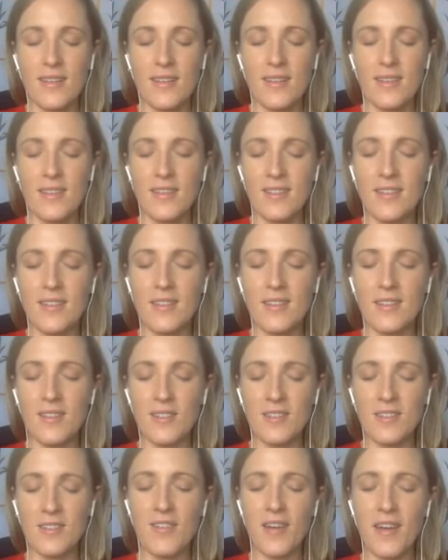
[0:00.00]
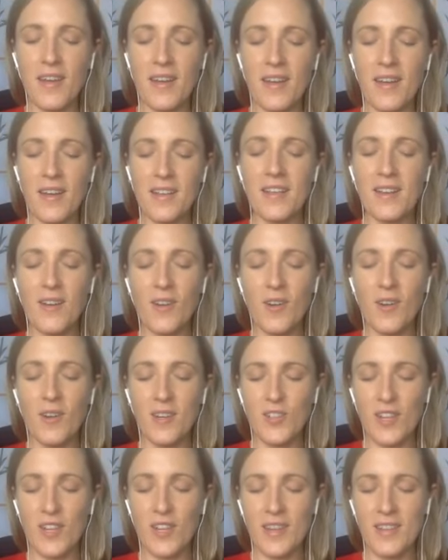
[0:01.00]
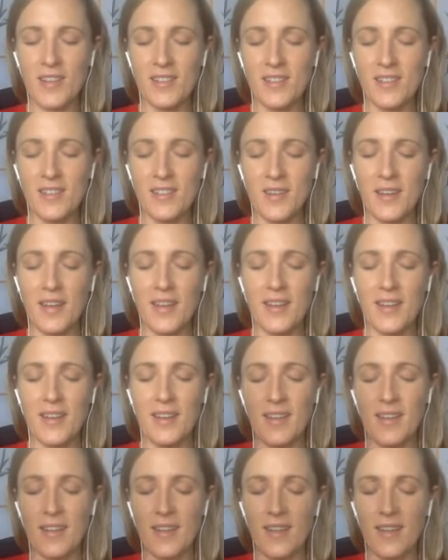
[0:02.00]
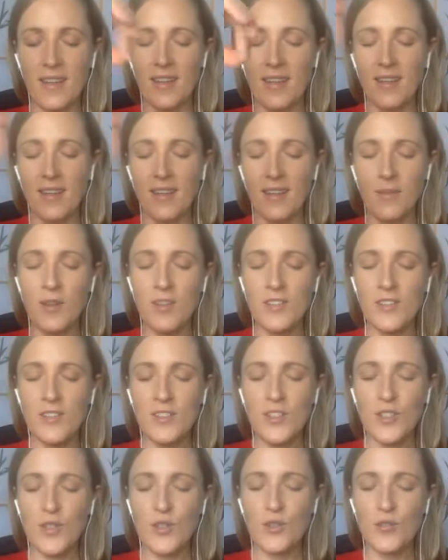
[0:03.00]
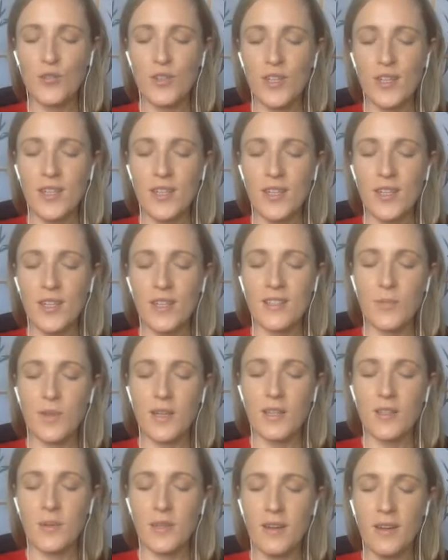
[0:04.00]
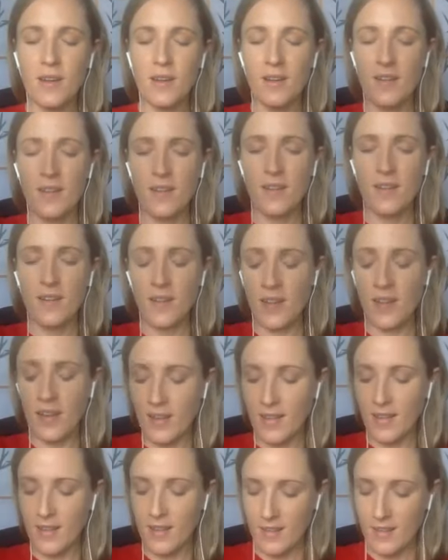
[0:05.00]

This is divinely orchestrated. Okay, 1, 2, 3, let's pick the winner. Okay.